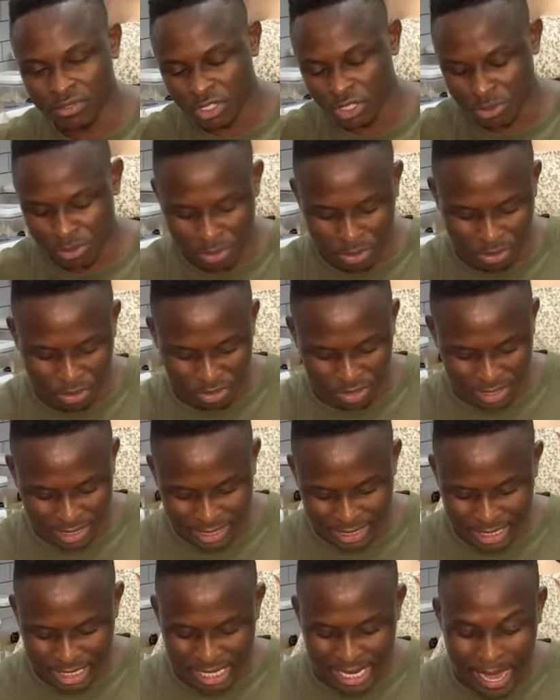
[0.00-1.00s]
tomorrow's
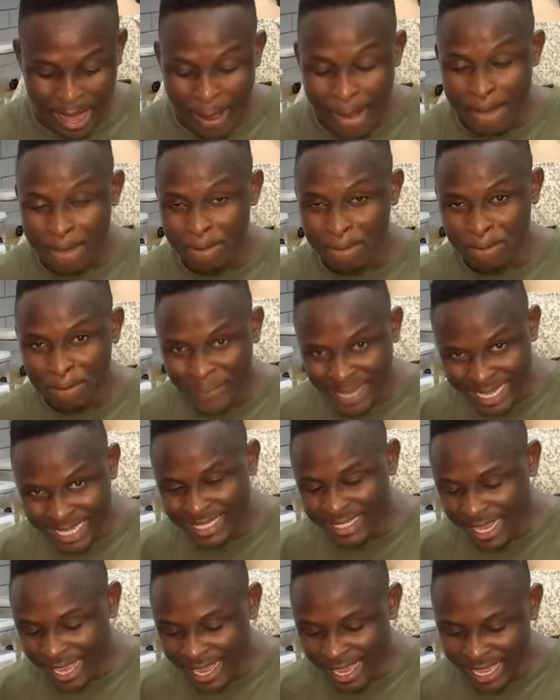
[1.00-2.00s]
big
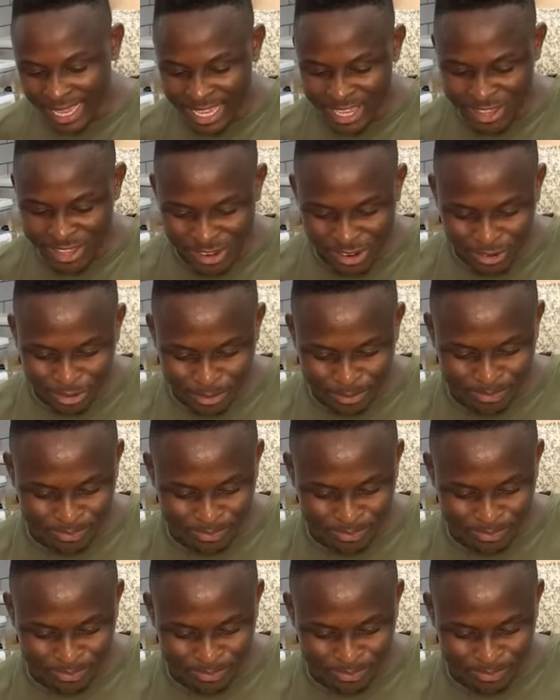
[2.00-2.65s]
day, you know.